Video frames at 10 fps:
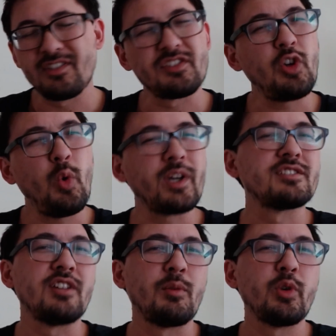Just a quick
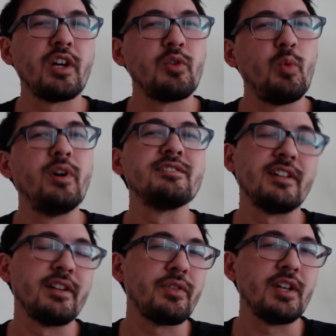summary on the ones that
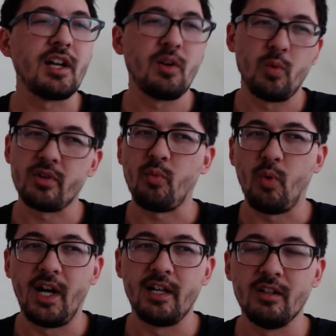I think are
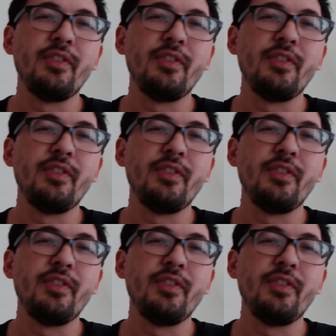worthwhile.